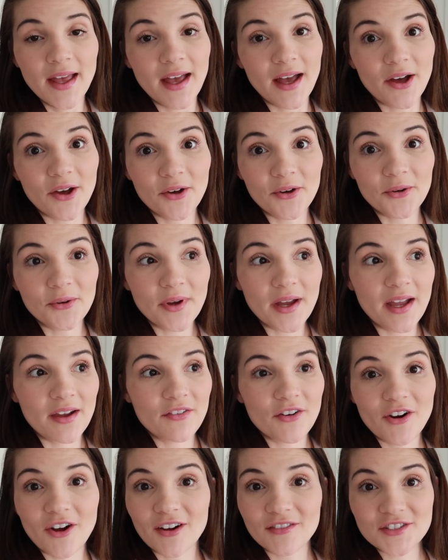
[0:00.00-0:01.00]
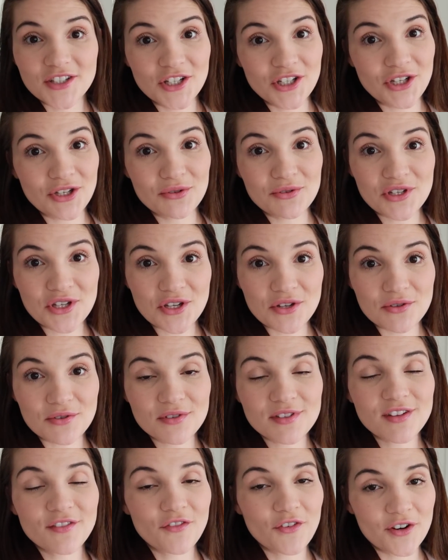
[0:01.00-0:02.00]
however often you
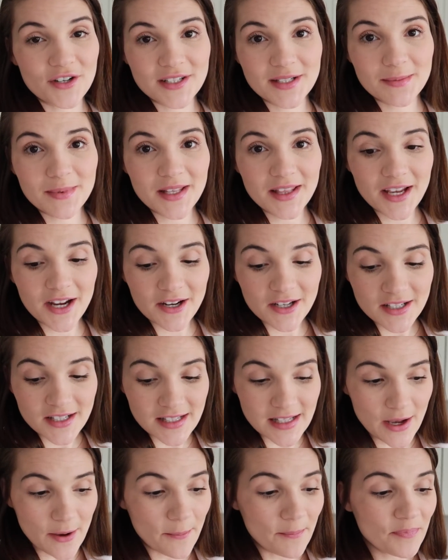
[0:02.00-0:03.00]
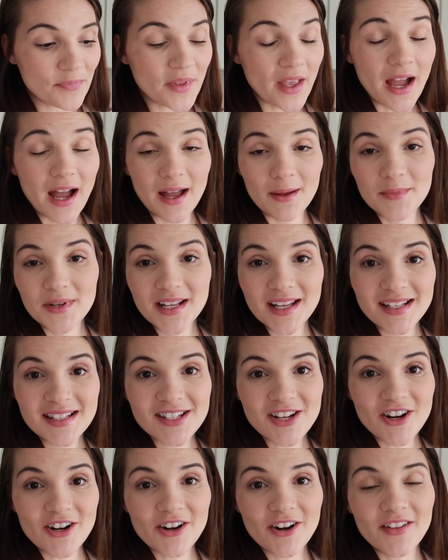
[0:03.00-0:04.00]
choose for it to be there. So I'm gonna get
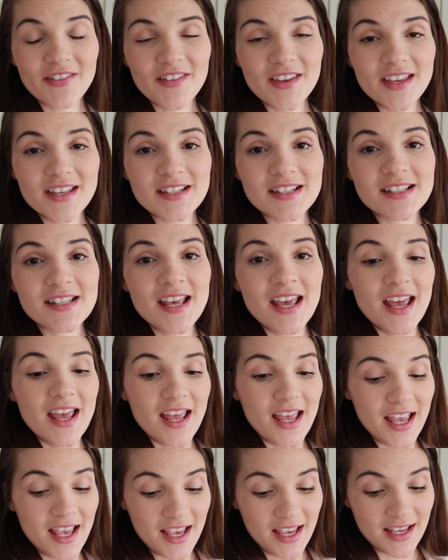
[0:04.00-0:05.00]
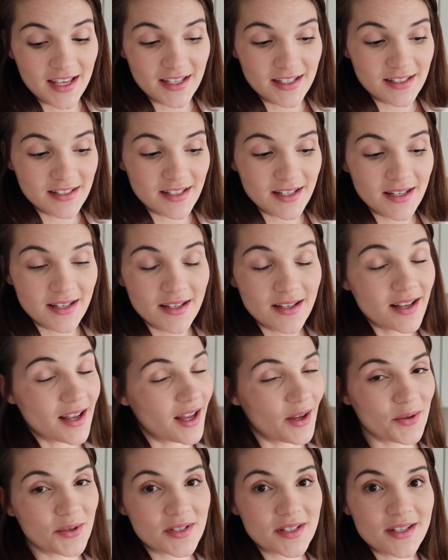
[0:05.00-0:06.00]
started on this and
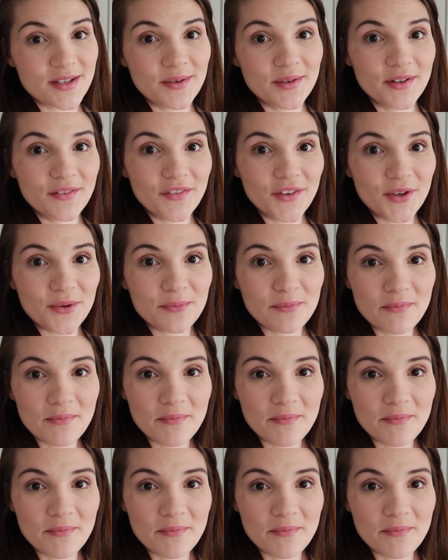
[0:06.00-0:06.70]
I will see you in a few.